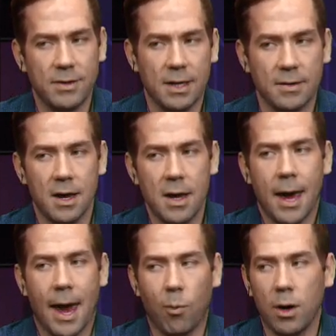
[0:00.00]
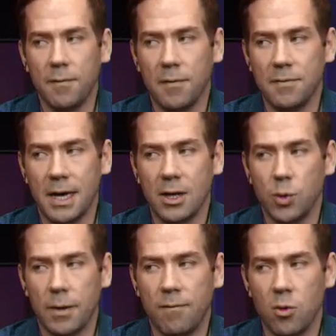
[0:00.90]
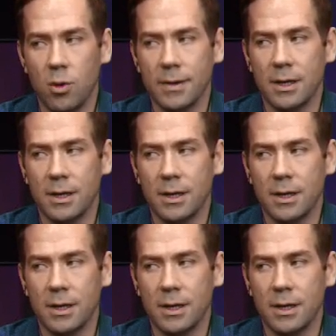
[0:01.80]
ticks at 158.24,